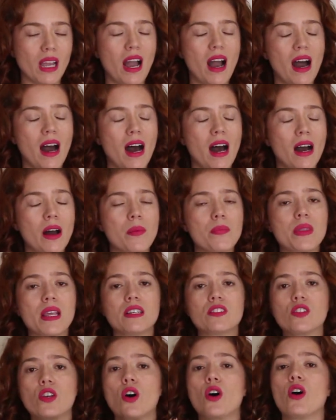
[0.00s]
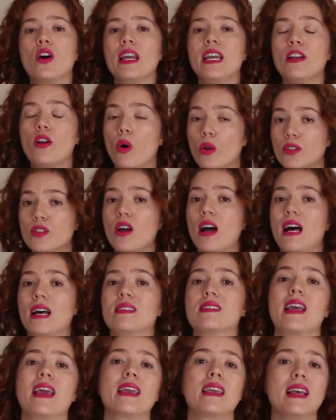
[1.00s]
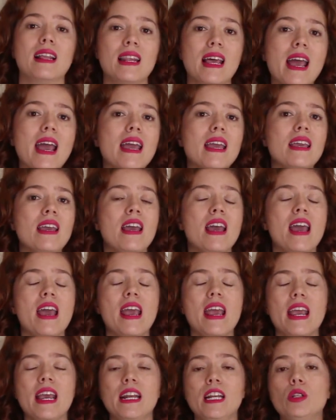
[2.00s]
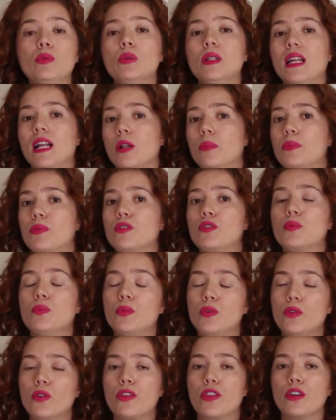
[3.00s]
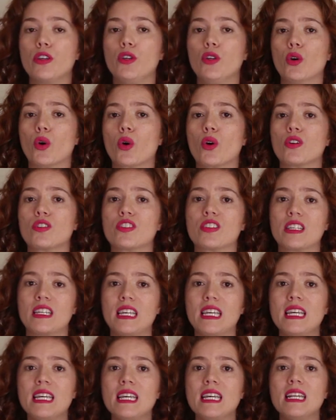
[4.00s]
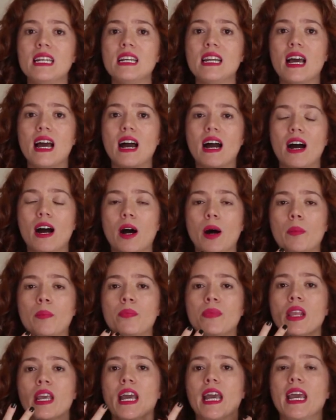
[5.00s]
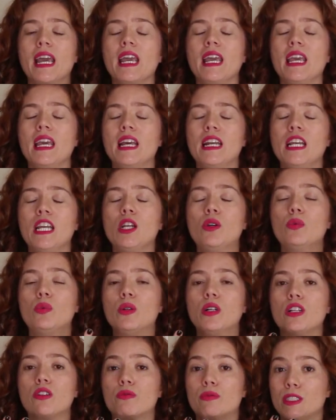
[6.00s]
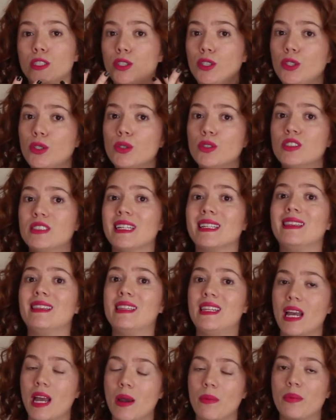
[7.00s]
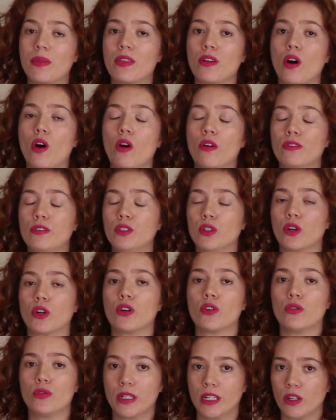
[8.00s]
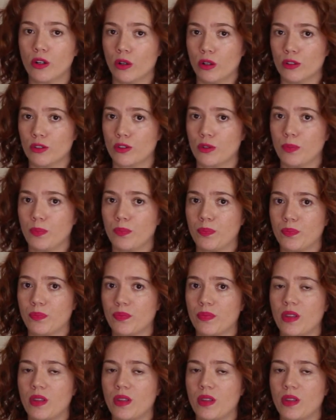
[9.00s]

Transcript: Um, so it also has ALA and it will help you smooth your skin um, and it will reduce the depth of your wrinkles.